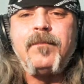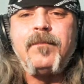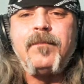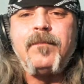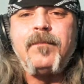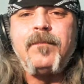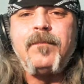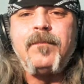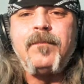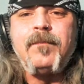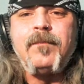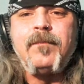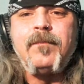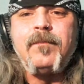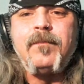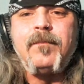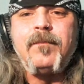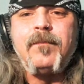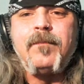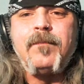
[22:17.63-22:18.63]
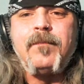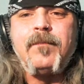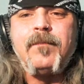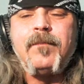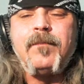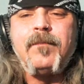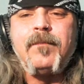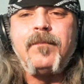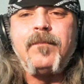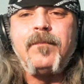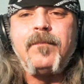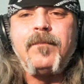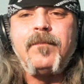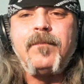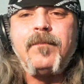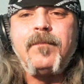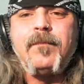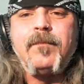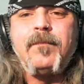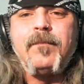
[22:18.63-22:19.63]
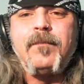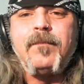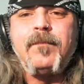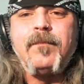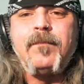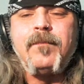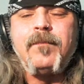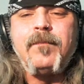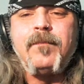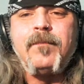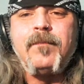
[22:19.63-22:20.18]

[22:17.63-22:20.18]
No words are spoken by the person on screen.